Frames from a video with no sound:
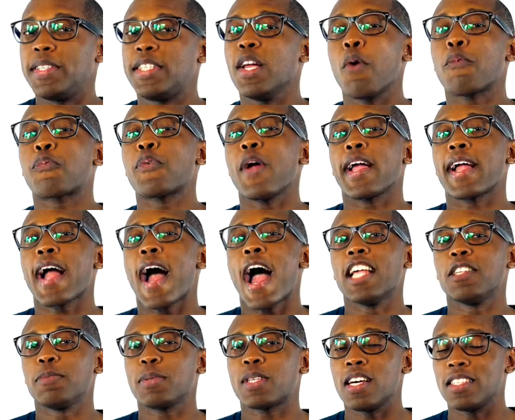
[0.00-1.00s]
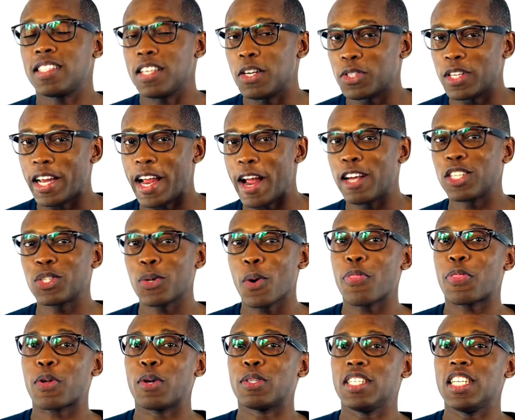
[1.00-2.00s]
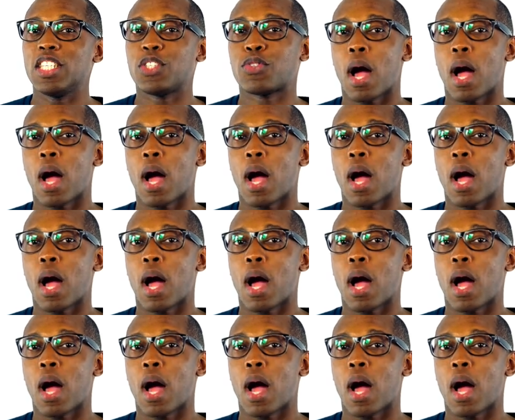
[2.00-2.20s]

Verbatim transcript: But don't fret, guys, because there's an Air Jordan 13